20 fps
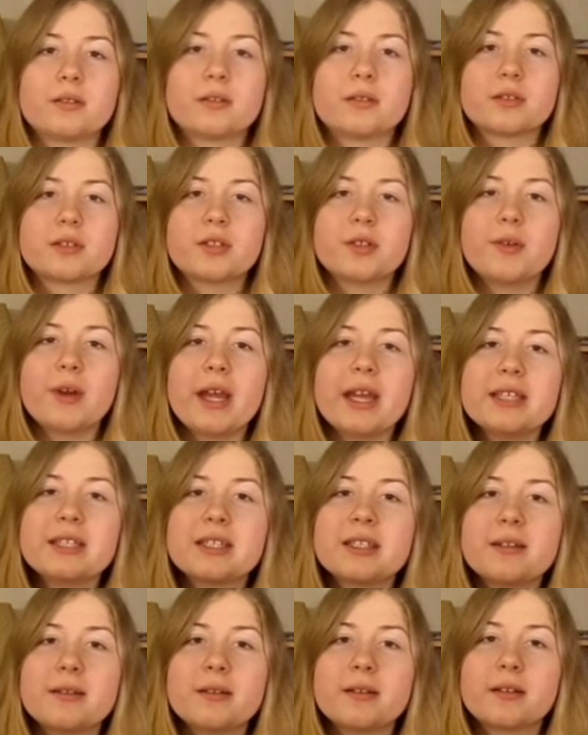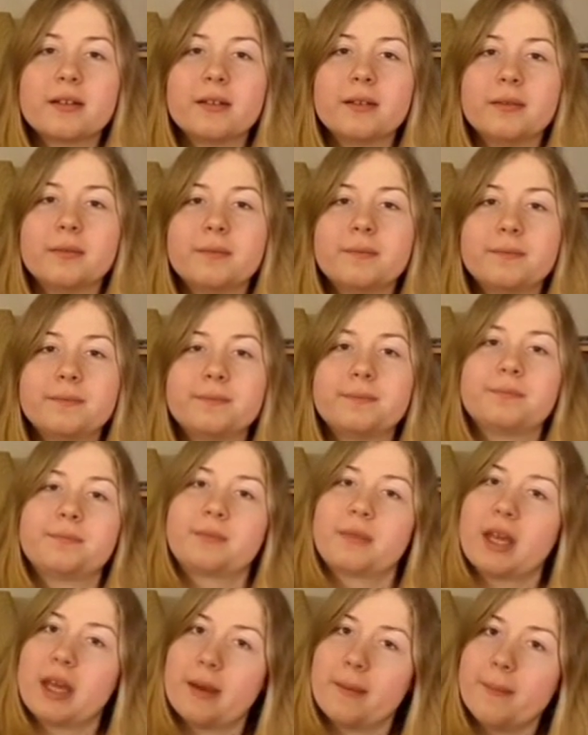So it has to
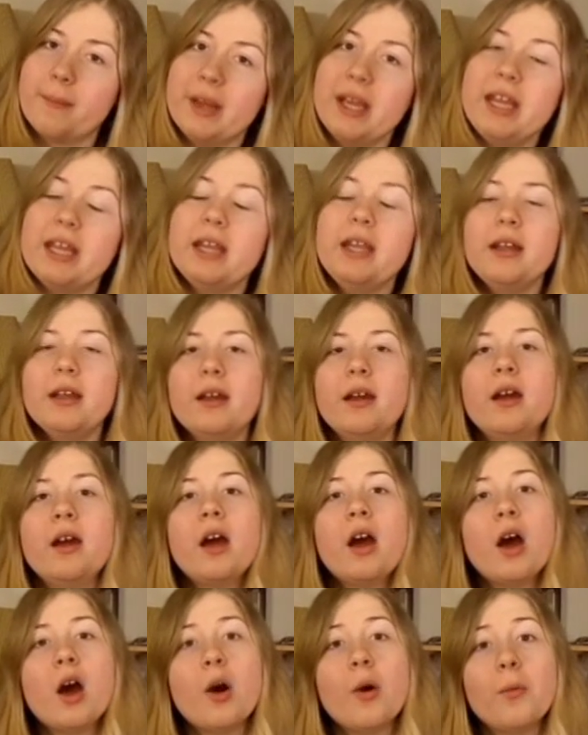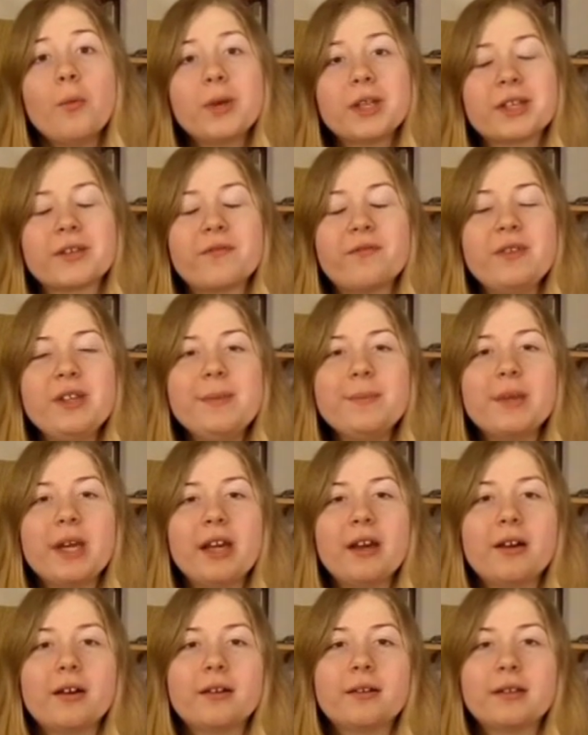mate with the
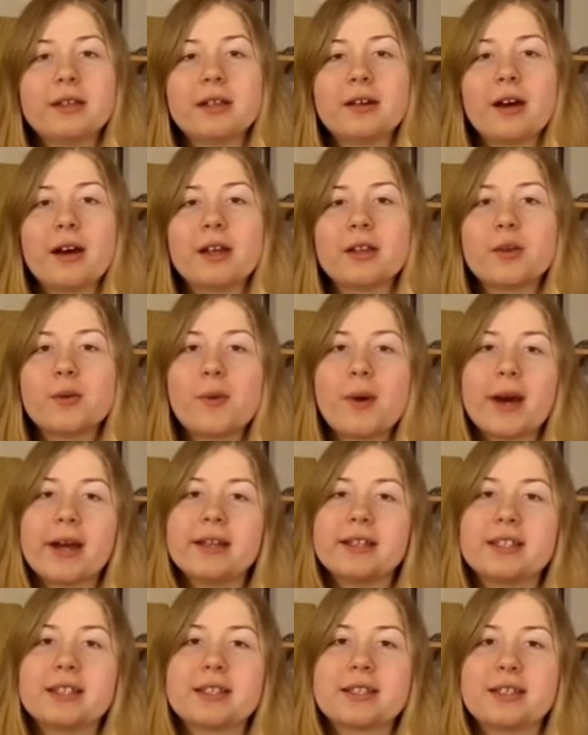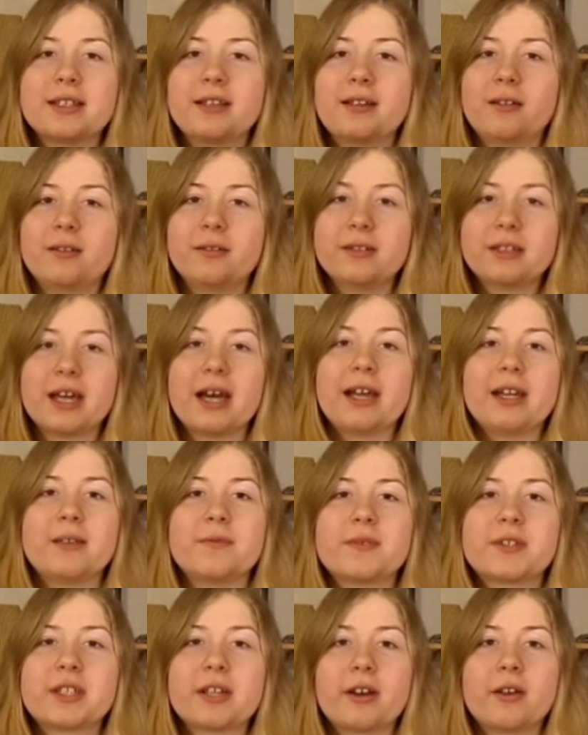female, otherwise it'll die
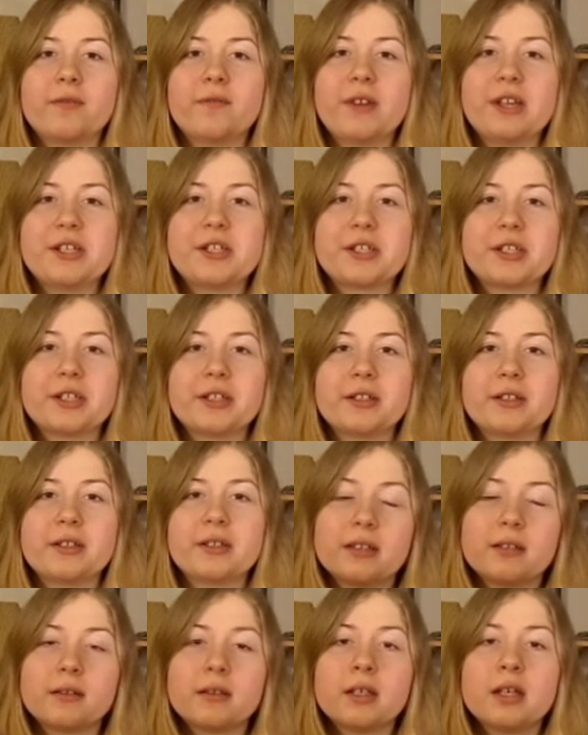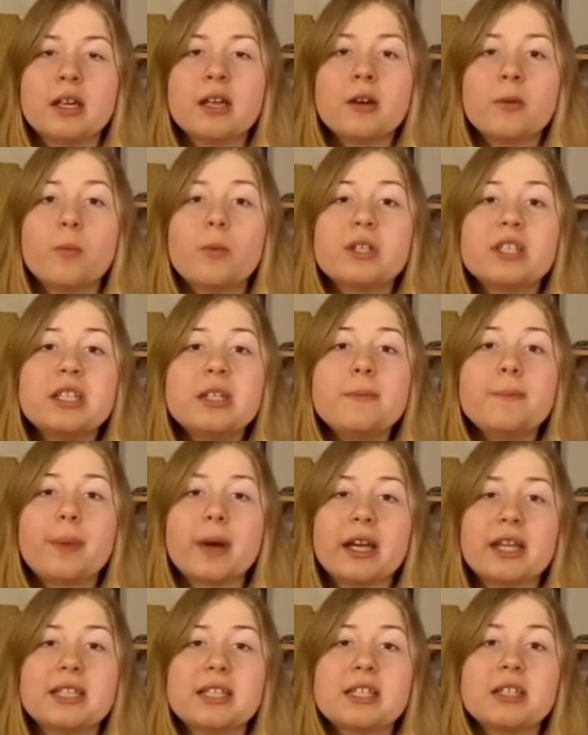of starvation. Once he
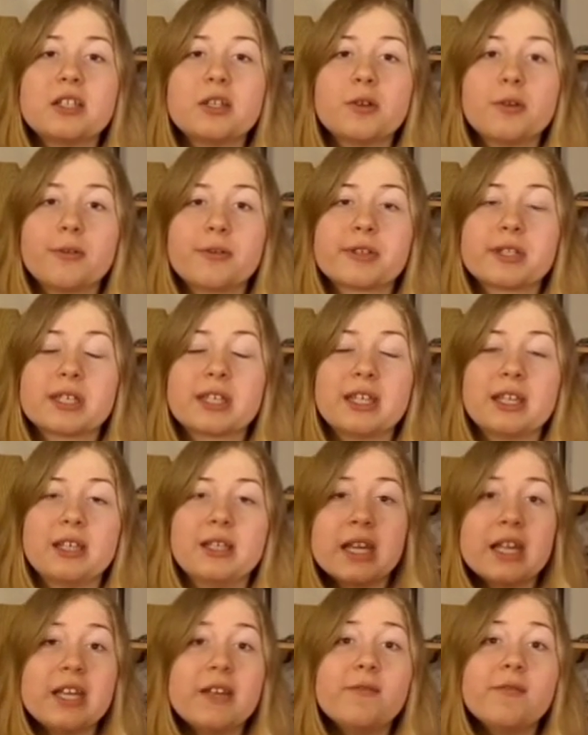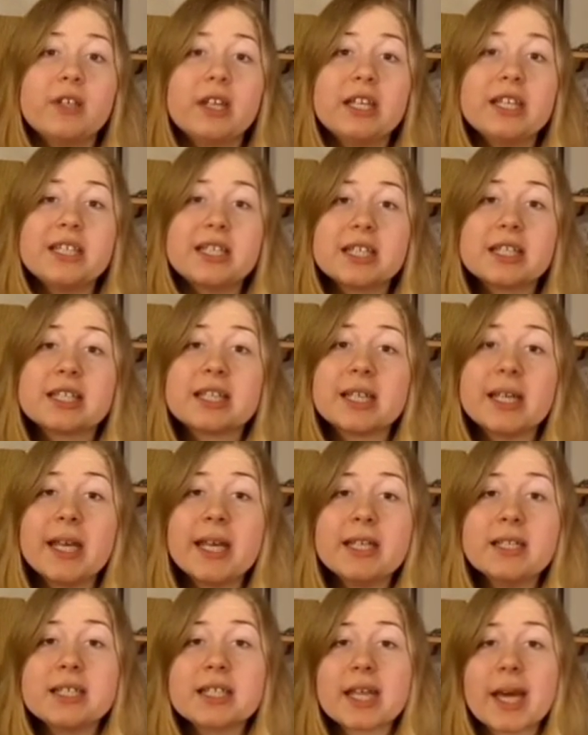bites into her skin, he releases an
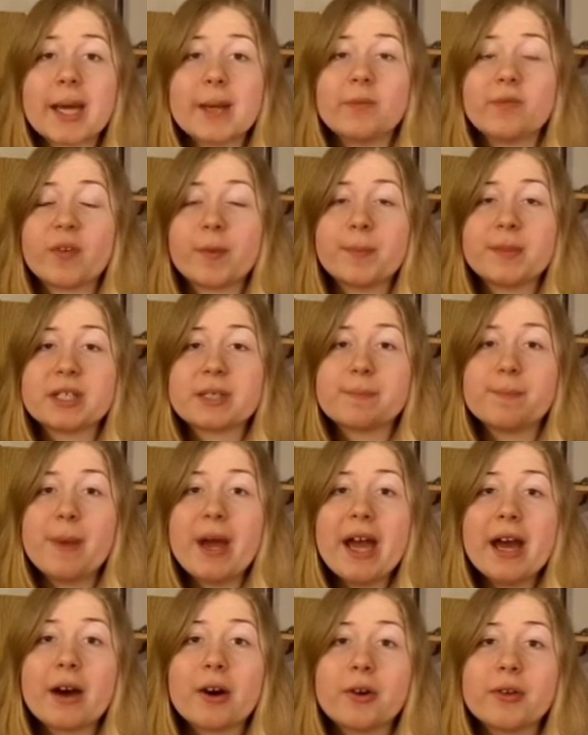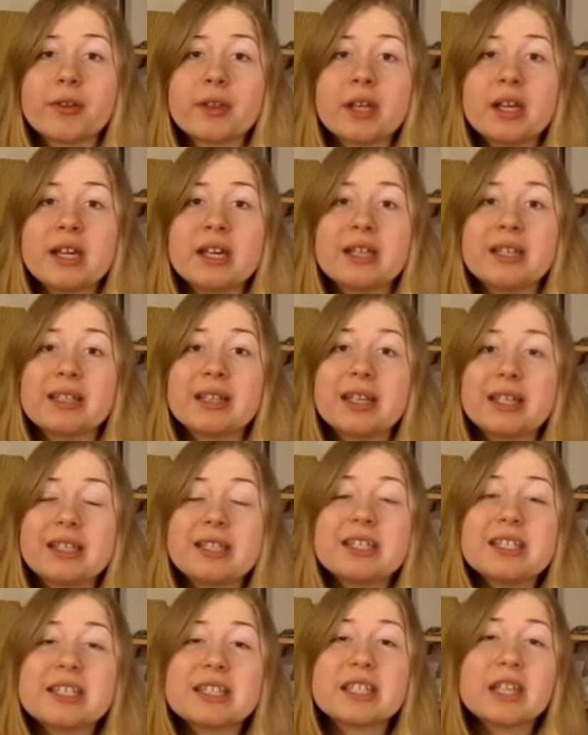enzyme from his mouth that
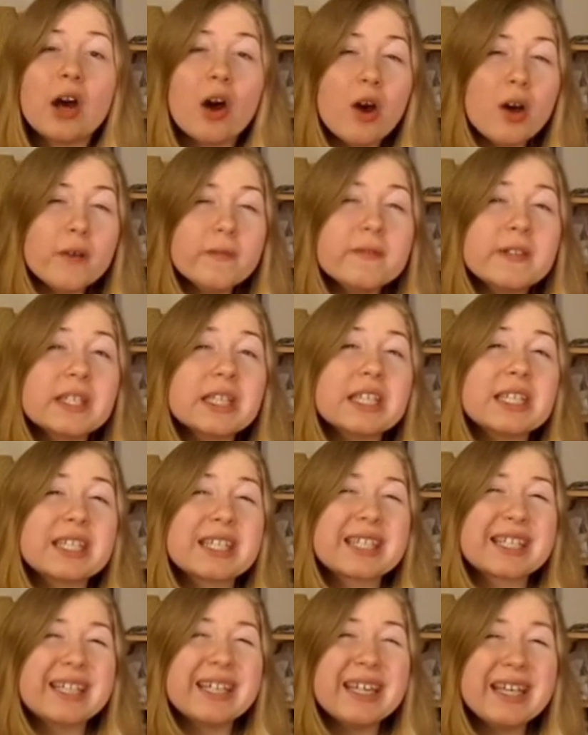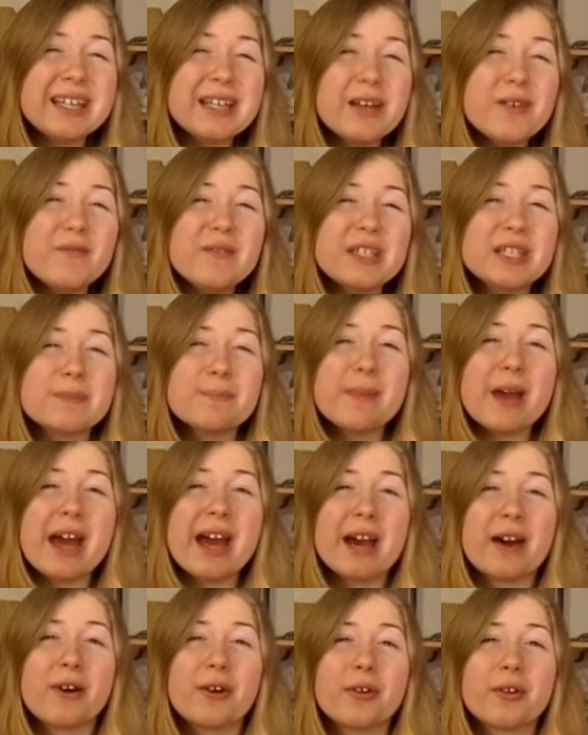dissolves the skin of his
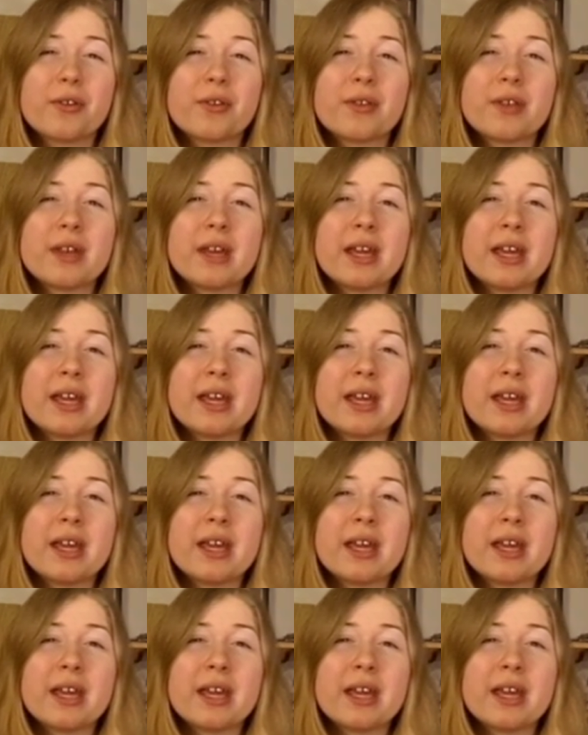mouth